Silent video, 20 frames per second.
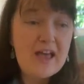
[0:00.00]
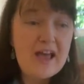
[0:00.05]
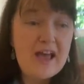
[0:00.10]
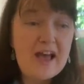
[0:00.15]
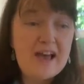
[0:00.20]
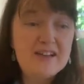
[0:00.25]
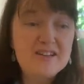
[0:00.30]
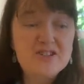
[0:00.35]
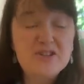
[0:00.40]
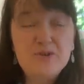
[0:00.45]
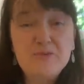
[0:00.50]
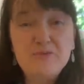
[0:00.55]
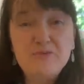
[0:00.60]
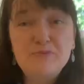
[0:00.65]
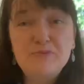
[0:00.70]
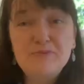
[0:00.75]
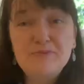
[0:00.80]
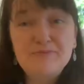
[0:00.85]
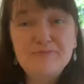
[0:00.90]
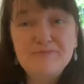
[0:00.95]
and
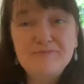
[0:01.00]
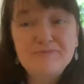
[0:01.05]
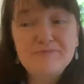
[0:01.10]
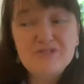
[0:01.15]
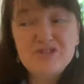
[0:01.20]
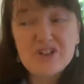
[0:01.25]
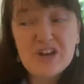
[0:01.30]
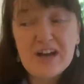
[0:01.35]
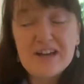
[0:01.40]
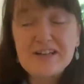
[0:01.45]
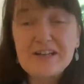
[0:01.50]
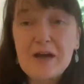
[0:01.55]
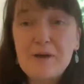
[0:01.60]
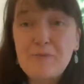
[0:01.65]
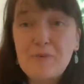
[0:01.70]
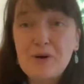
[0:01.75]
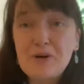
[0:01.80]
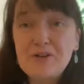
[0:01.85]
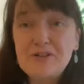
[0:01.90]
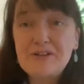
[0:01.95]
some chat
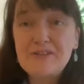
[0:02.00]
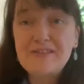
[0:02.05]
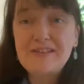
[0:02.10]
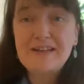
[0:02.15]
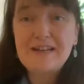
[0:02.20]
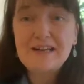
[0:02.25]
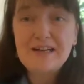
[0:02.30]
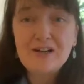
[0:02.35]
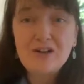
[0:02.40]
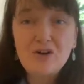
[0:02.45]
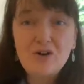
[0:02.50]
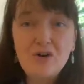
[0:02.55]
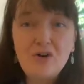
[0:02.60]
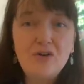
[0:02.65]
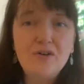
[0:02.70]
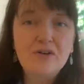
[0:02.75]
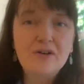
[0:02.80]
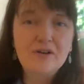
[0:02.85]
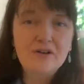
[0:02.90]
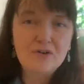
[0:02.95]
about the knit
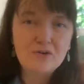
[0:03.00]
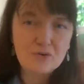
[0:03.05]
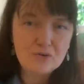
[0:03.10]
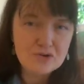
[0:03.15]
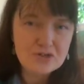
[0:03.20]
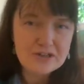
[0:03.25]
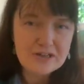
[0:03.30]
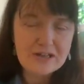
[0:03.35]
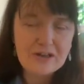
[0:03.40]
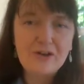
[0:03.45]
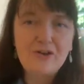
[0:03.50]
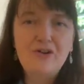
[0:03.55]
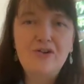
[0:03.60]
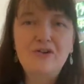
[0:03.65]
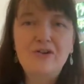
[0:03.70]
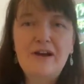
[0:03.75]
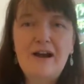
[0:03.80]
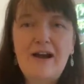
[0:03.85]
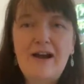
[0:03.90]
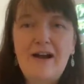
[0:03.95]
along, crochet
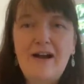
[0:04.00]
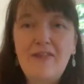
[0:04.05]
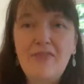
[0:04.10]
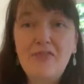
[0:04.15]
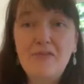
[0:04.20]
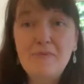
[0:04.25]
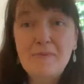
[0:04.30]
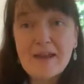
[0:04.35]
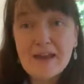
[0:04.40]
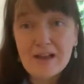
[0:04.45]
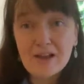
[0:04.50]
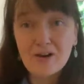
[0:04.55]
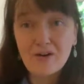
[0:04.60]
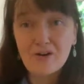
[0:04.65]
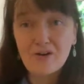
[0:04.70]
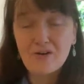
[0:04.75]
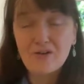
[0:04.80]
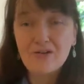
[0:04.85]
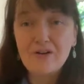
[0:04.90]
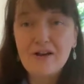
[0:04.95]
along, and the make
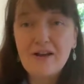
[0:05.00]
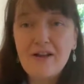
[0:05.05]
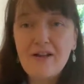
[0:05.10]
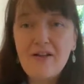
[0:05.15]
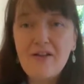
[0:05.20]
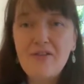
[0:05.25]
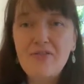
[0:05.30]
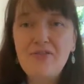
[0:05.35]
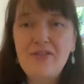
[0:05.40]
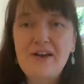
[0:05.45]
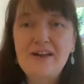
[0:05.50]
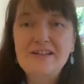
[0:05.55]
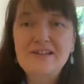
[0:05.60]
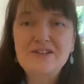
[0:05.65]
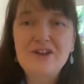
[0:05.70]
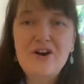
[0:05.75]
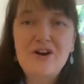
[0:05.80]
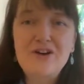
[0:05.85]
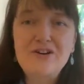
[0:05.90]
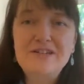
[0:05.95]
along that
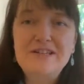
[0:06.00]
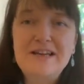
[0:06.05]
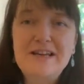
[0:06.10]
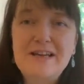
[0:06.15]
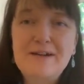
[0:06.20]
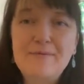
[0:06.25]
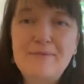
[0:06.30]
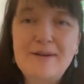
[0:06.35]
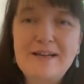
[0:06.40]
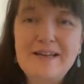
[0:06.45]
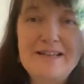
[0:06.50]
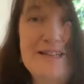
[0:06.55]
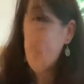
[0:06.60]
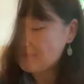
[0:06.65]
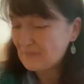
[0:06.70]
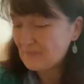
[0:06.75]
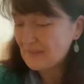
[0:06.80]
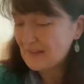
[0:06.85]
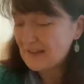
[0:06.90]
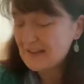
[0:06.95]
are taking place.